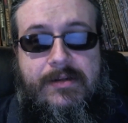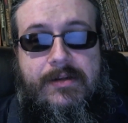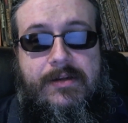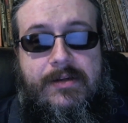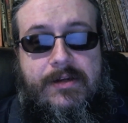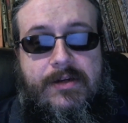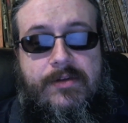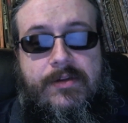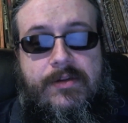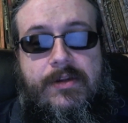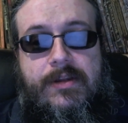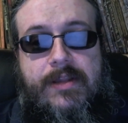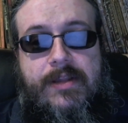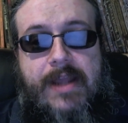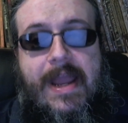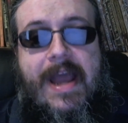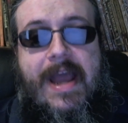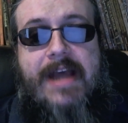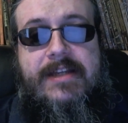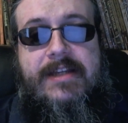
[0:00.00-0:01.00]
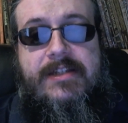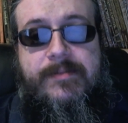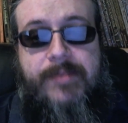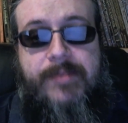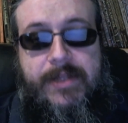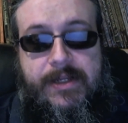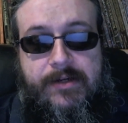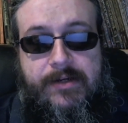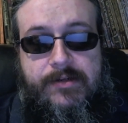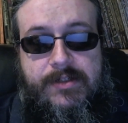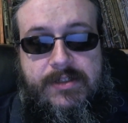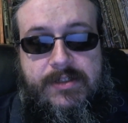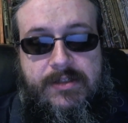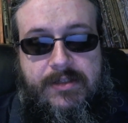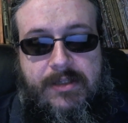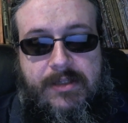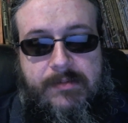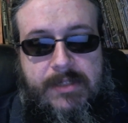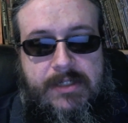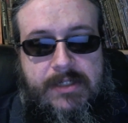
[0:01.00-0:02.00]
they ask players
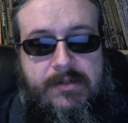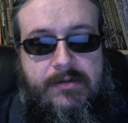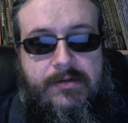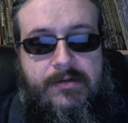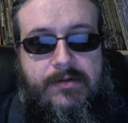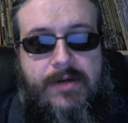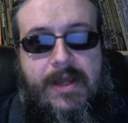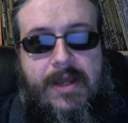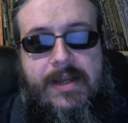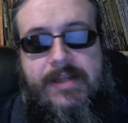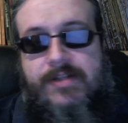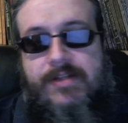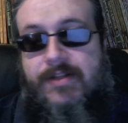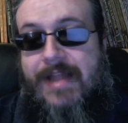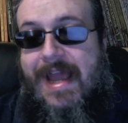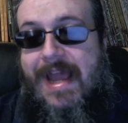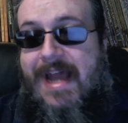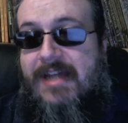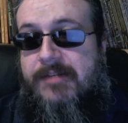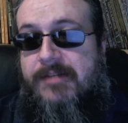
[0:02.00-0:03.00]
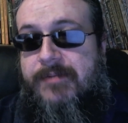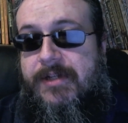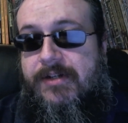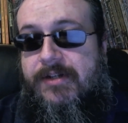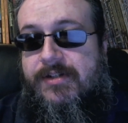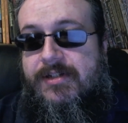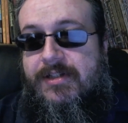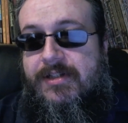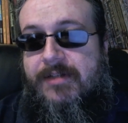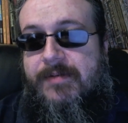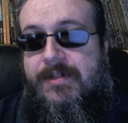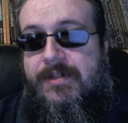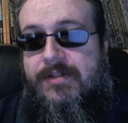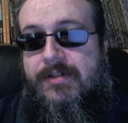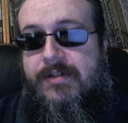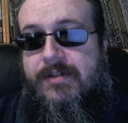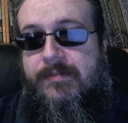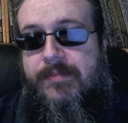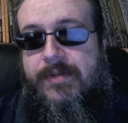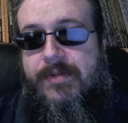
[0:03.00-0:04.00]
to limit, or not necessarily ask players to limit
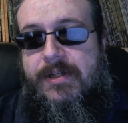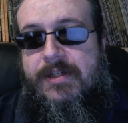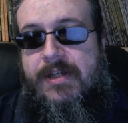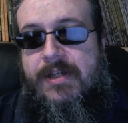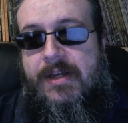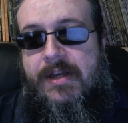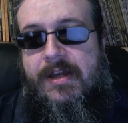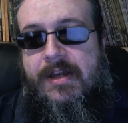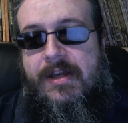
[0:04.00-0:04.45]
to it, but